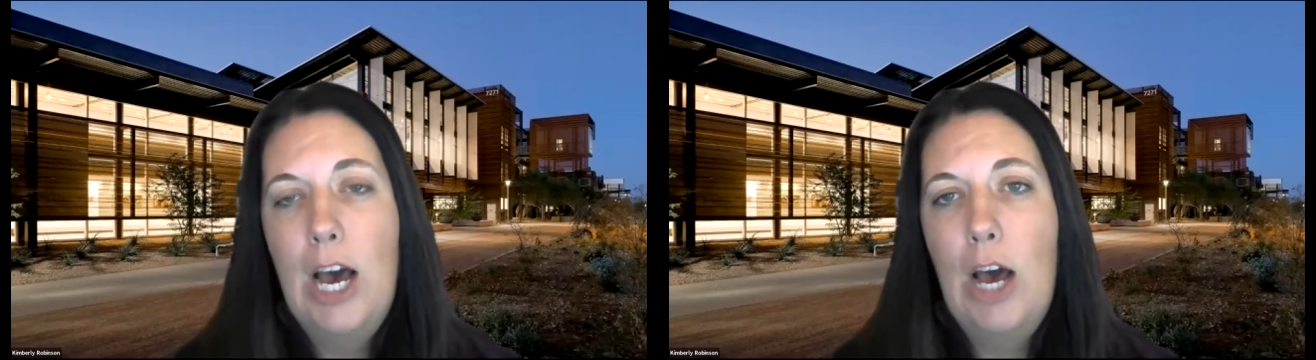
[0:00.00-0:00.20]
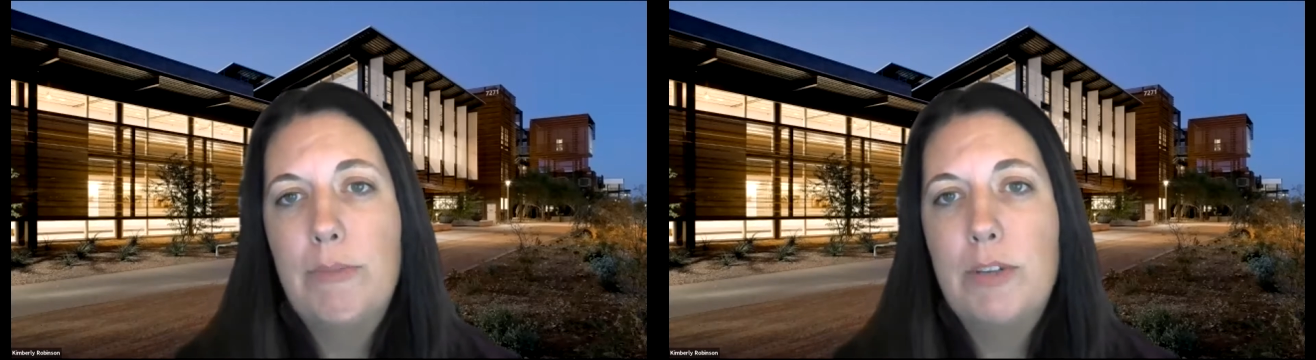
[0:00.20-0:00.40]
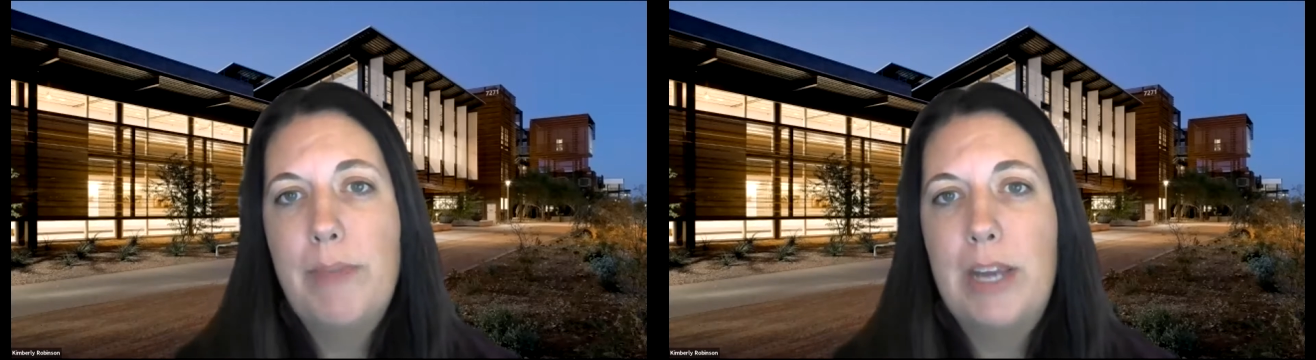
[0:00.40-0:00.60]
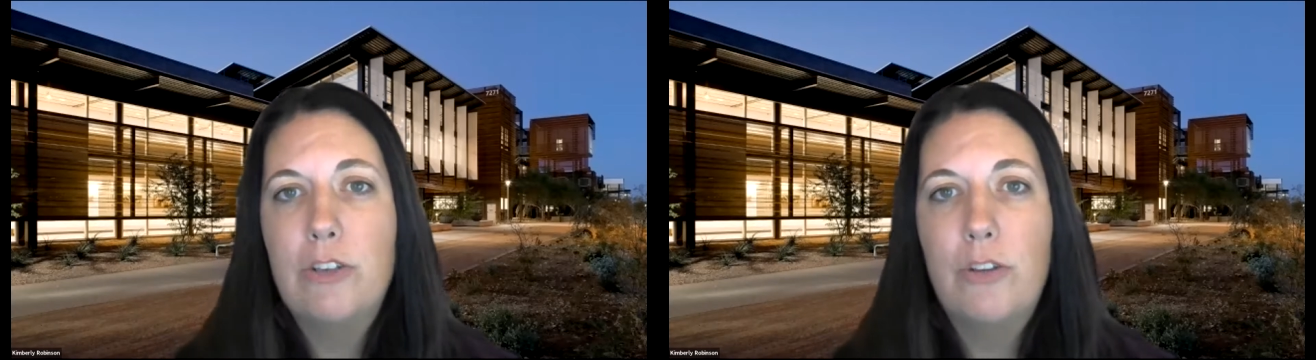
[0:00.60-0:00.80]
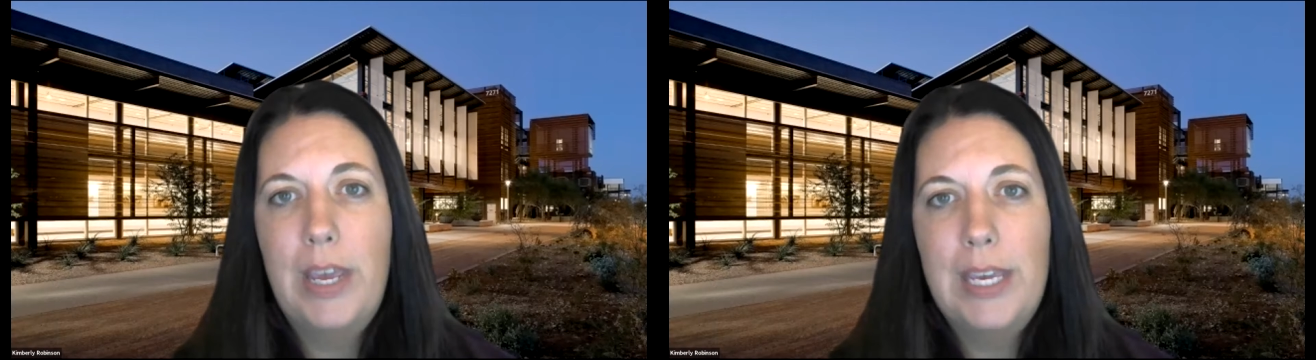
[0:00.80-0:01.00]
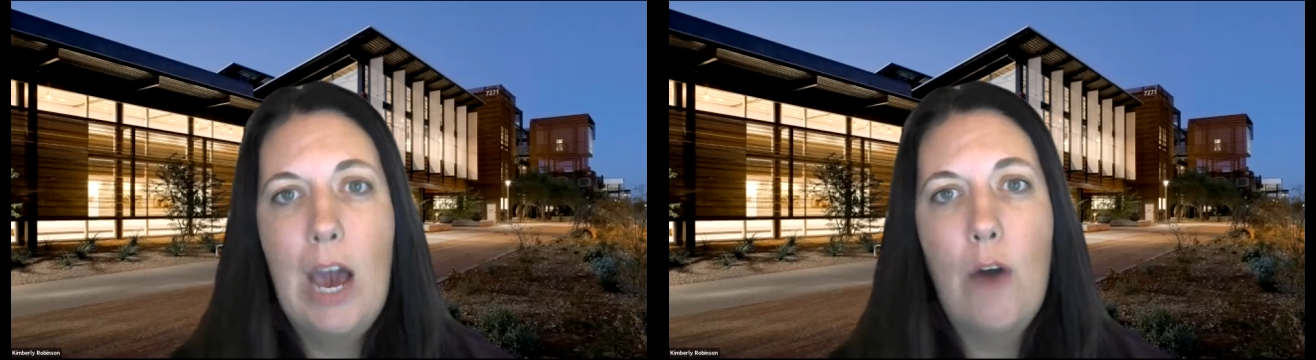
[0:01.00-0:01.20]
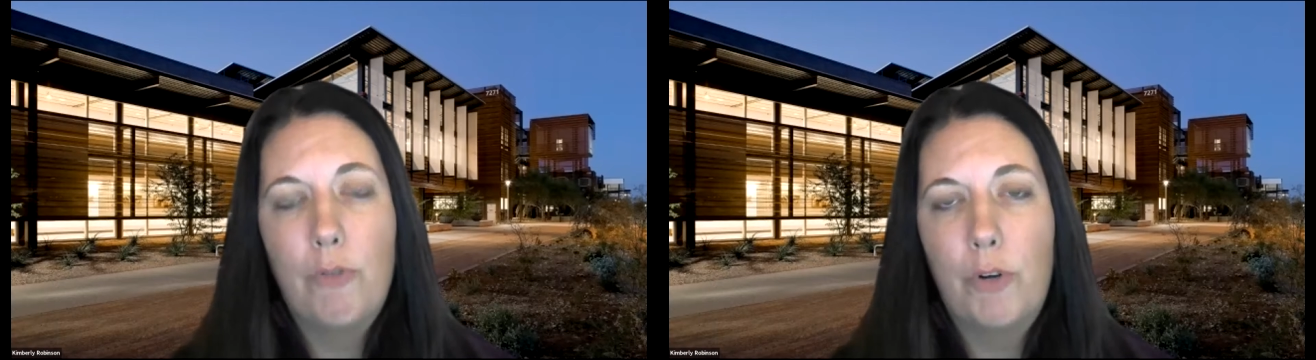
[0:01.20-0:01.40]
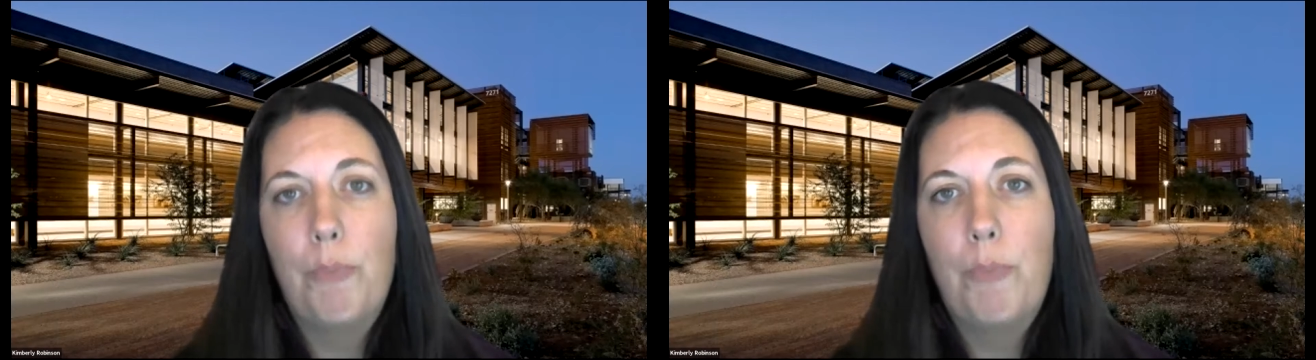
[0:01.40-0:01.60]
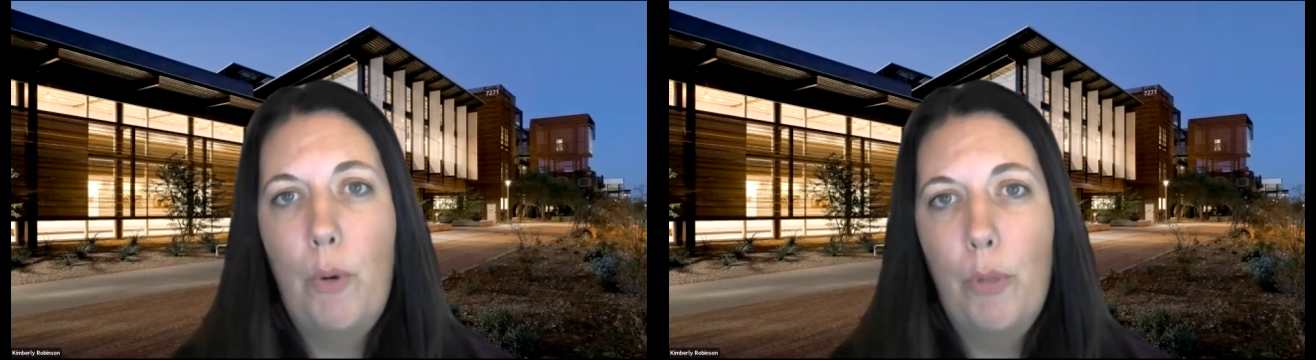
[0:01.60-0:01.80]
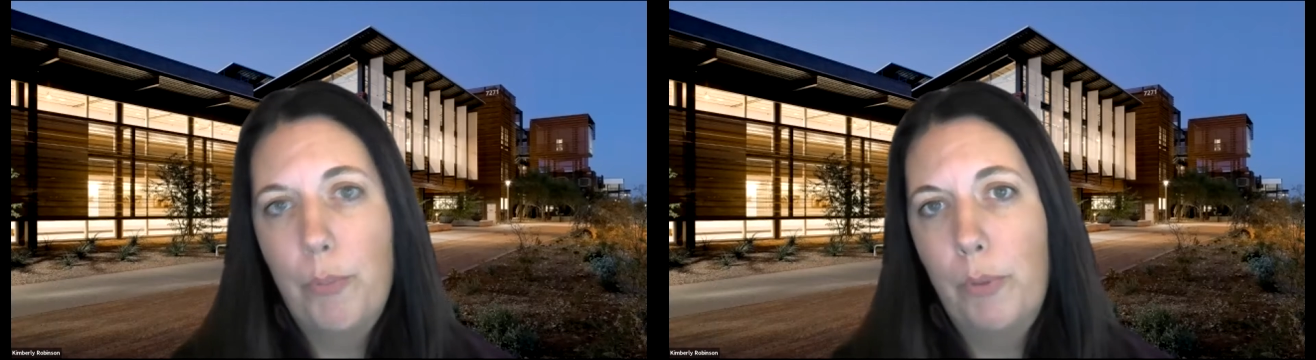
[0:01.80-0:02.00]
to make sure they count for
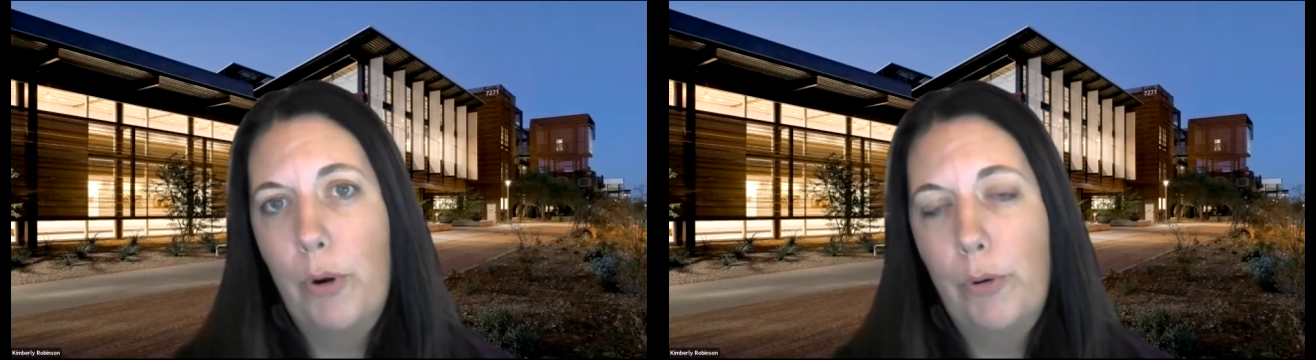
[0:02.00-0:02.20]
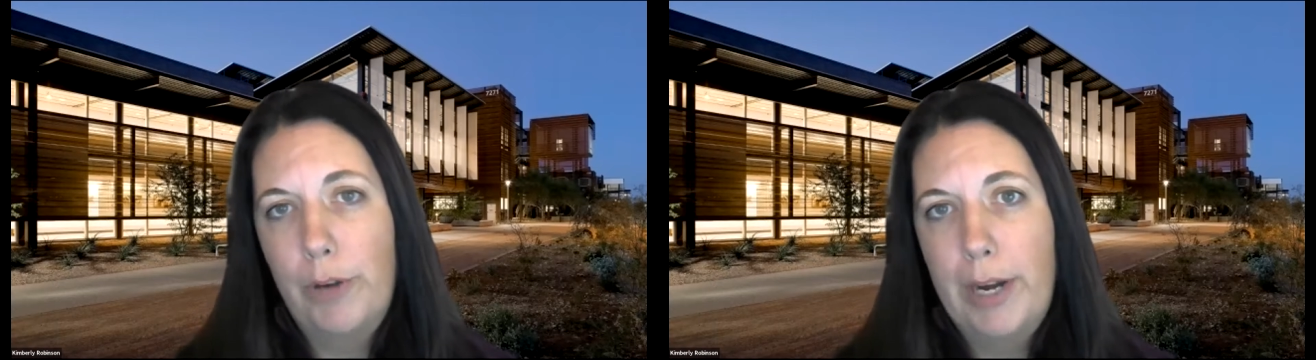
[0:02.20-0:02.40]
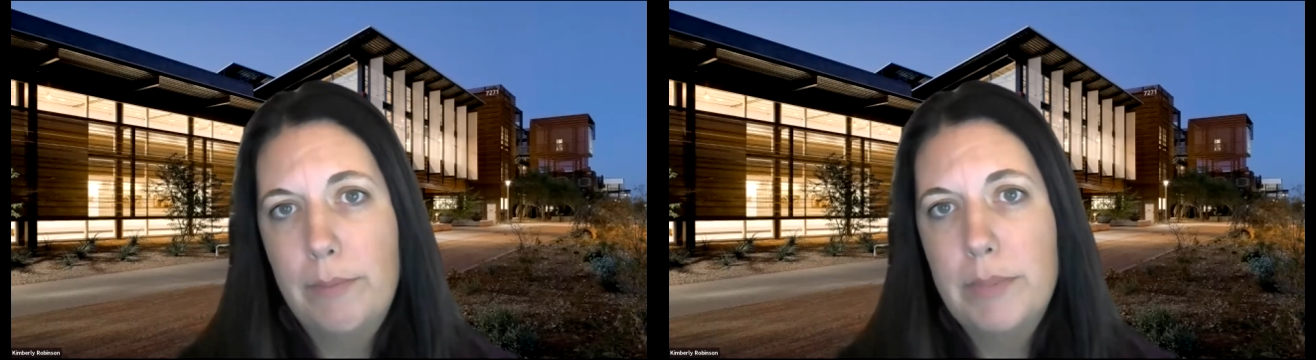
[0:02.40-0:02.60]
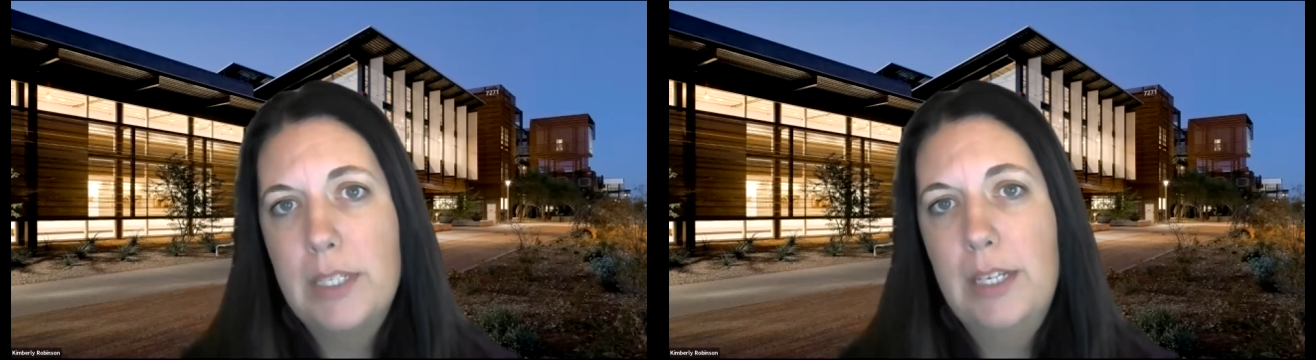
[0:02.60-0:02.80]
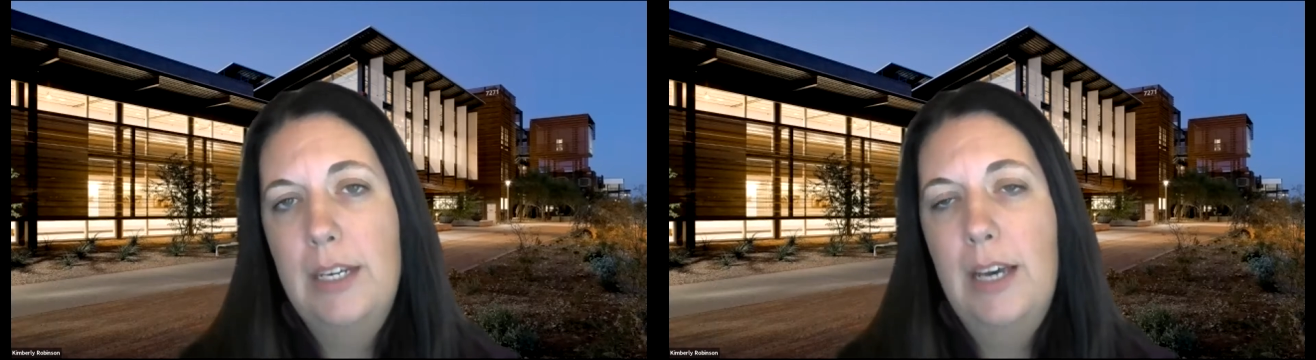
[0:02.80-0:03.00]
both programs.